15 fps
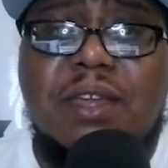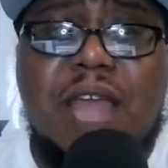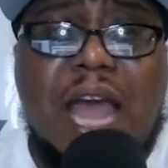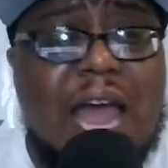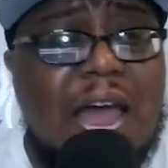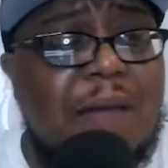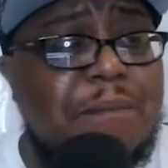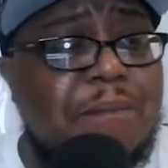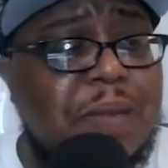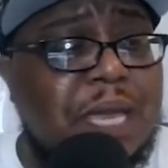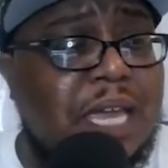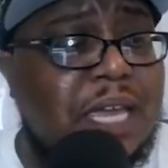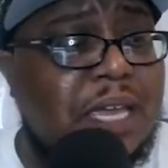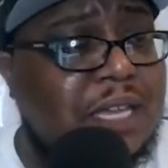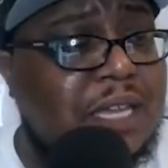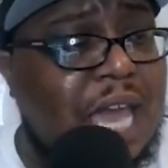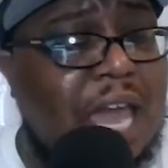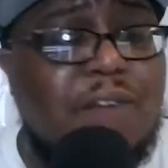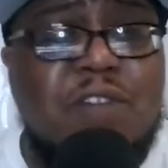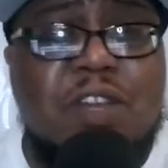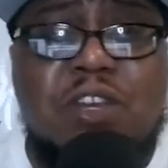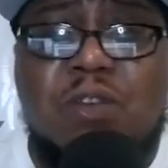I mean,
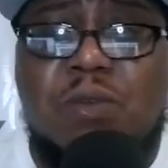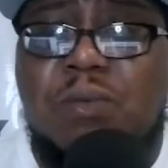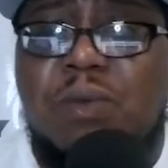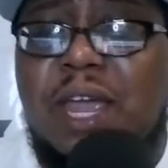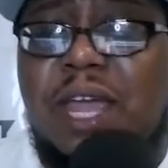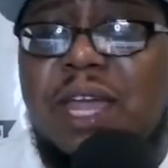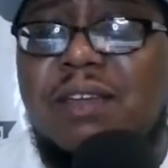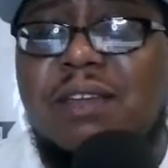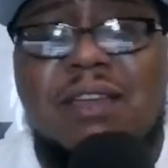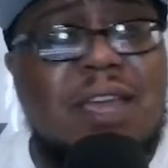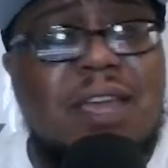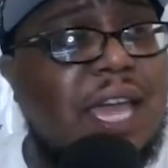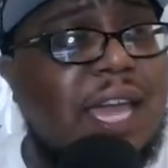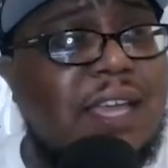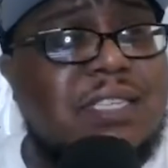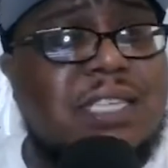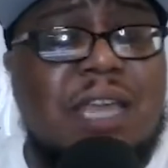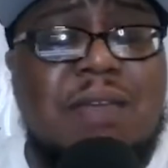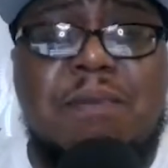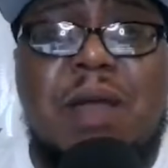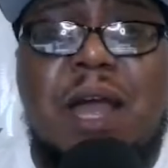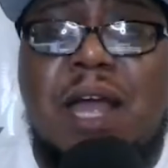Kevin Durant is a
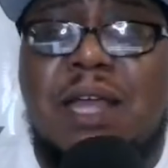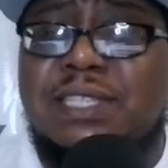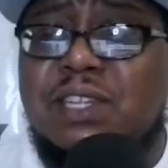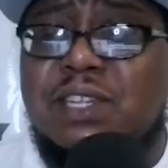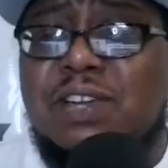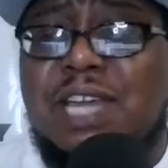monster.